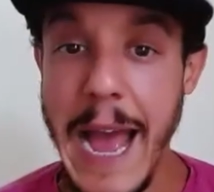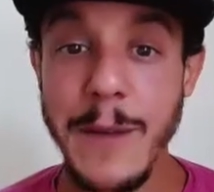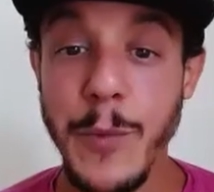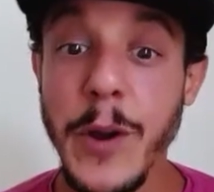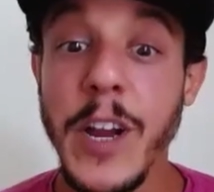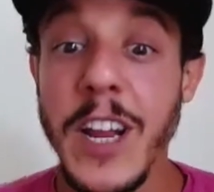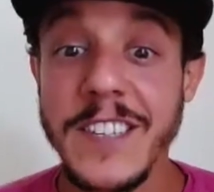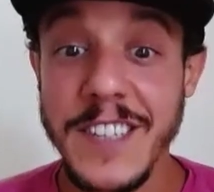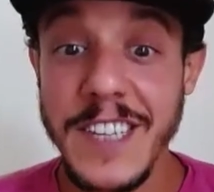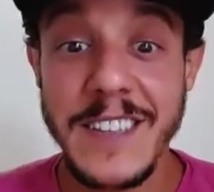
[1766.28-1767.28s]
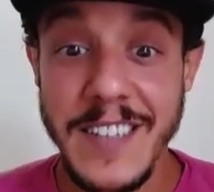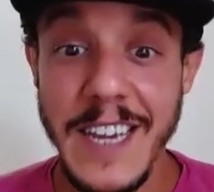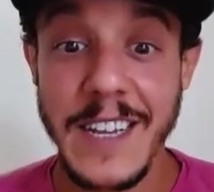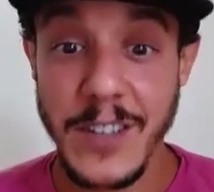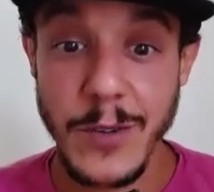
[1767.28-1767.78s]
And we were going to see
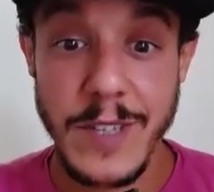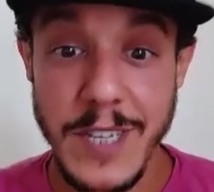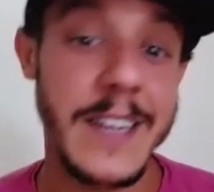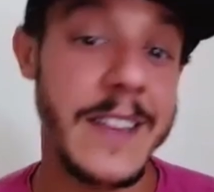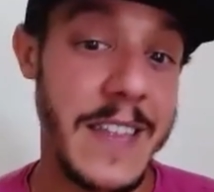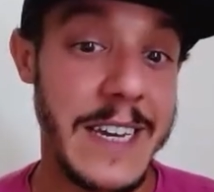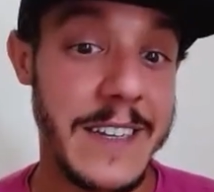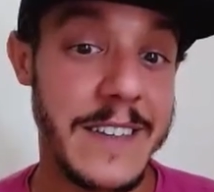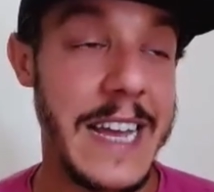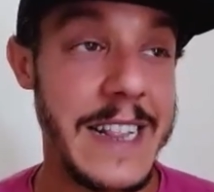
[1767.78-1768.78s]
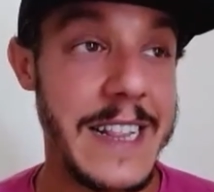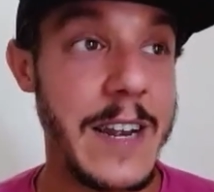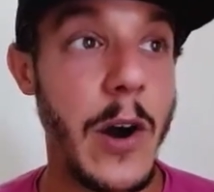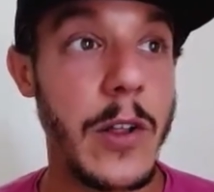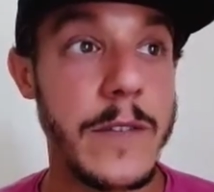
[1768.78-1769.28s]
Tig do Tig things. And then
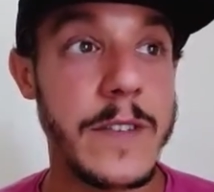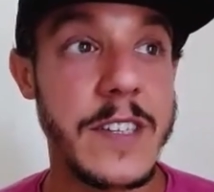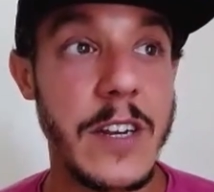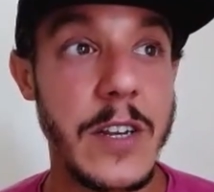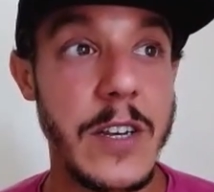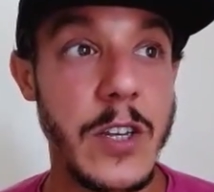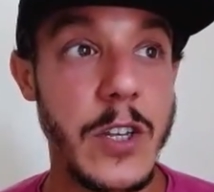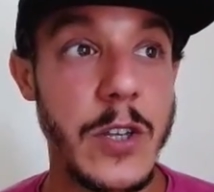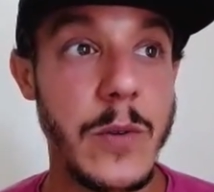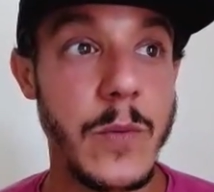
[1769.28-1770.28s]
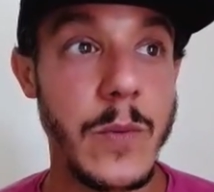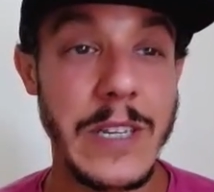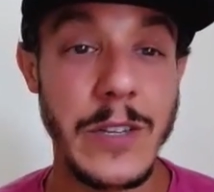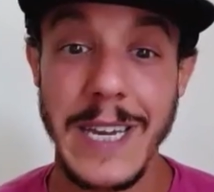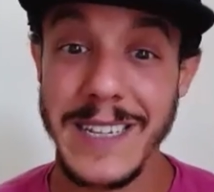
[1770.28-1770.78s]
all of a sudden,
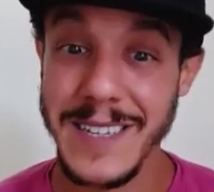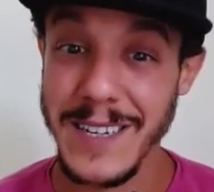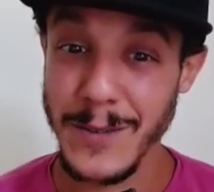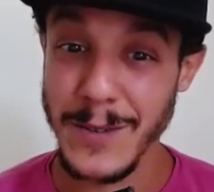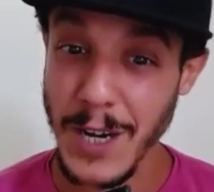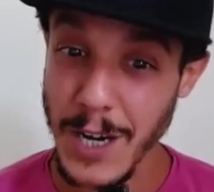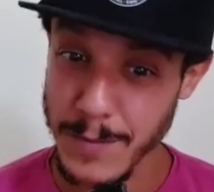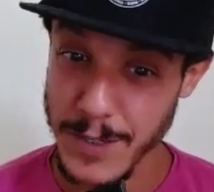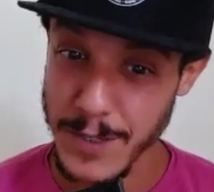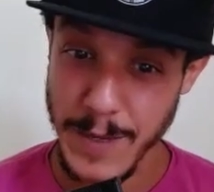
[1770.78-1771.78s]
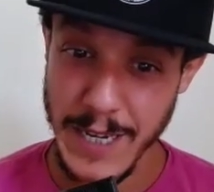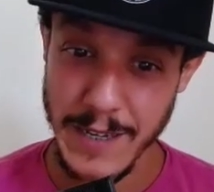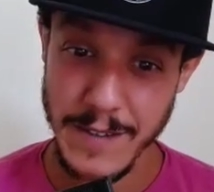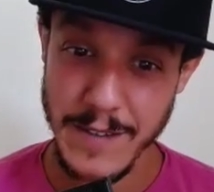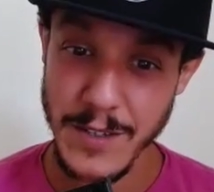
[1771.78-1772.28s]
when you get to those garbage
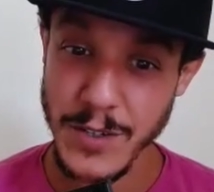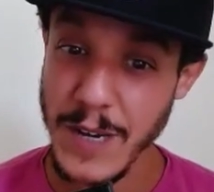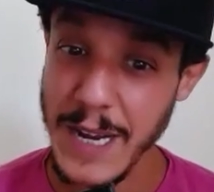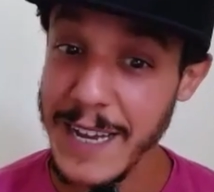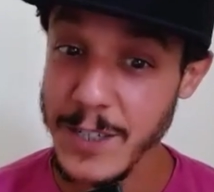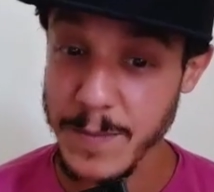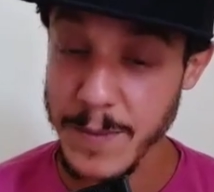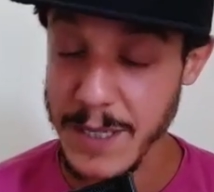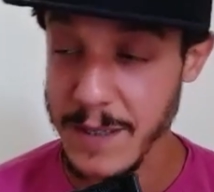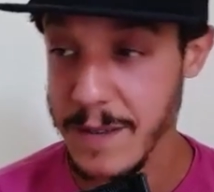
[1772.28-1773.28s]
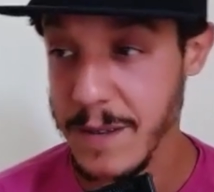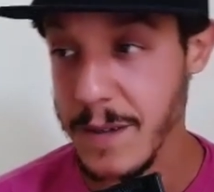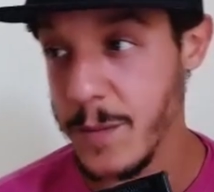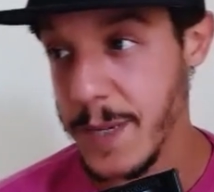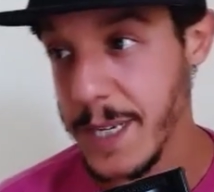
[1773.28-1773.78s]
pails, the trash bins,
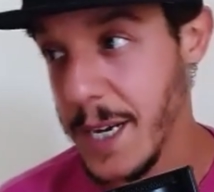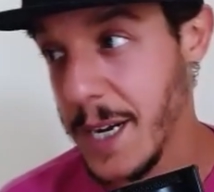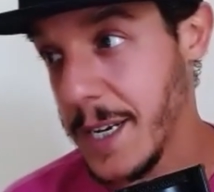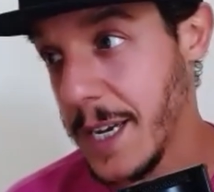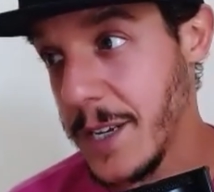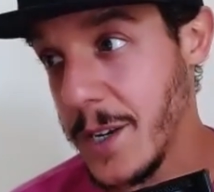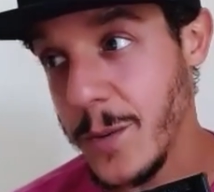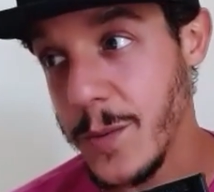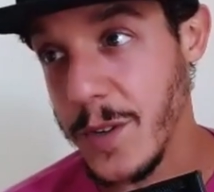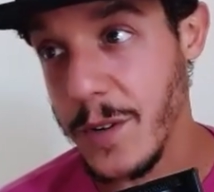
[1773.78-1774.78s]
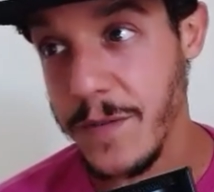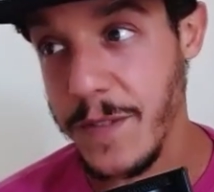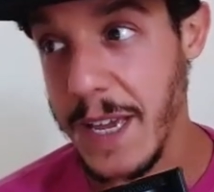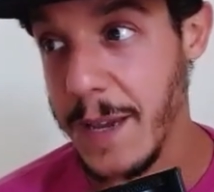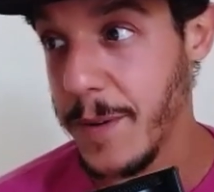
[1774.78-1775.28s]
oh my God, I know it was all
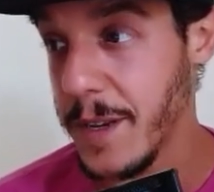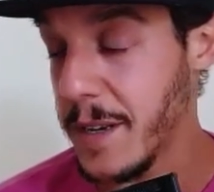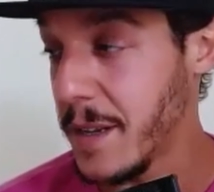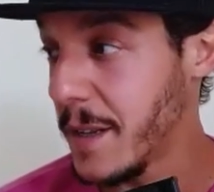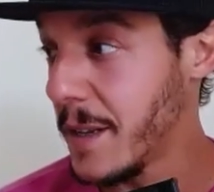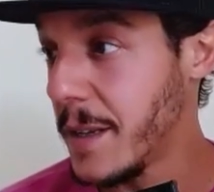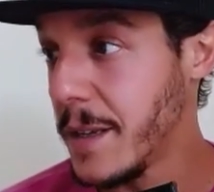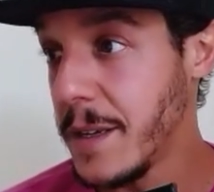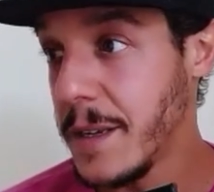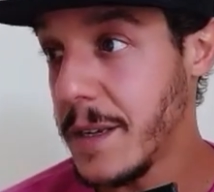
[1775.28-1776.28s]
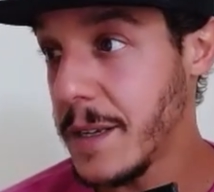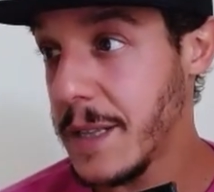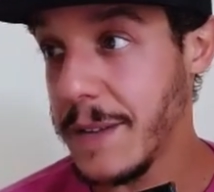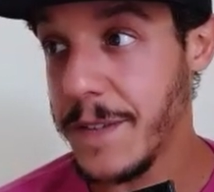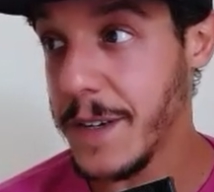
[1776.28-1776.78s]
fake, but
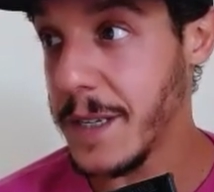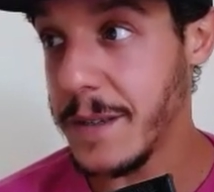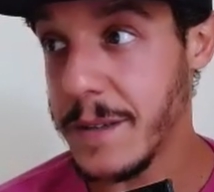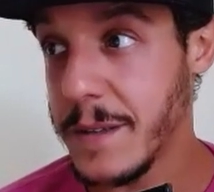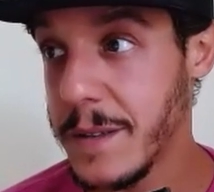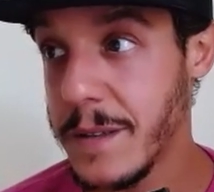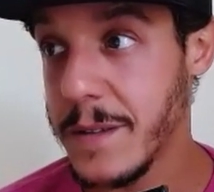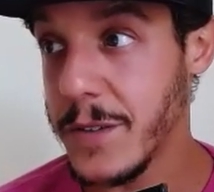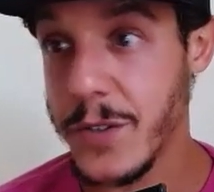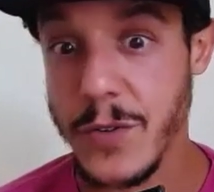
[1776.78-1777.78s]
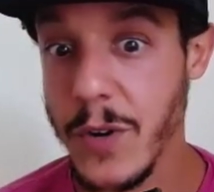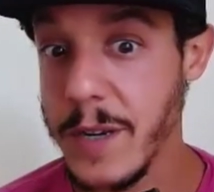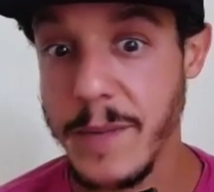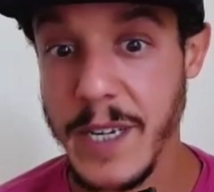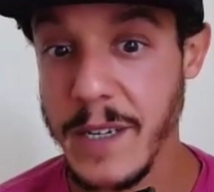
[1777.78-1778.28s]
that fucking
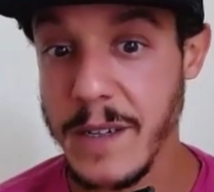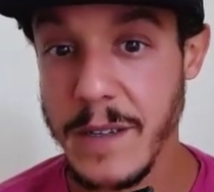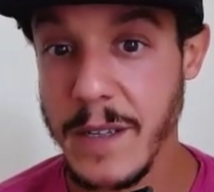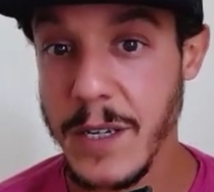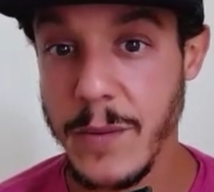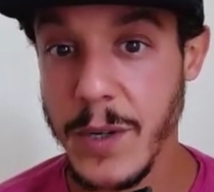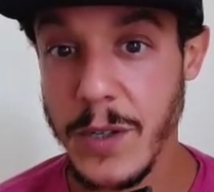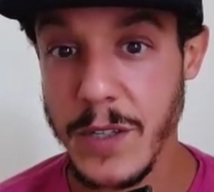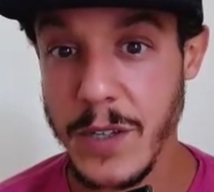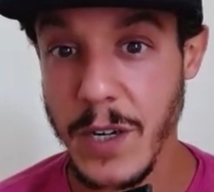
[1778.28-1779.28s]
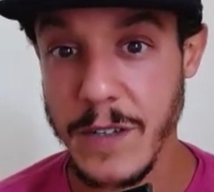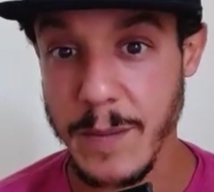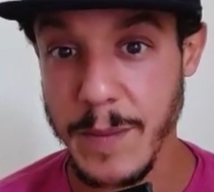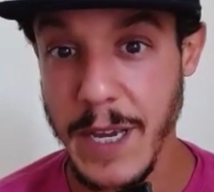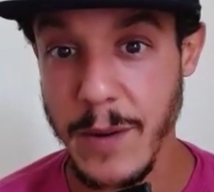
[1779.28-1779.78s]
destroyed me, with all the dogs
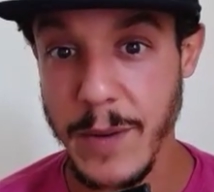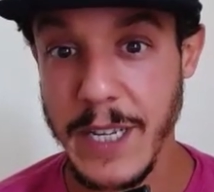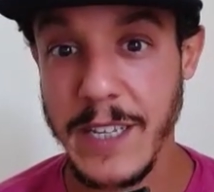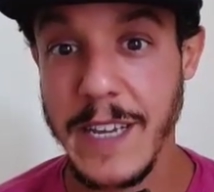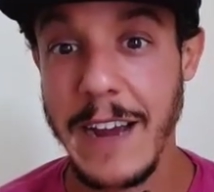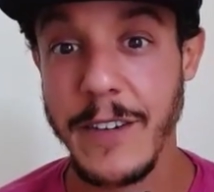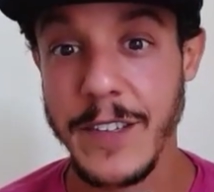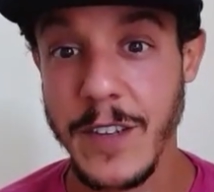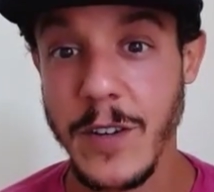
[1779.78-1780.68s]
up there when he carries the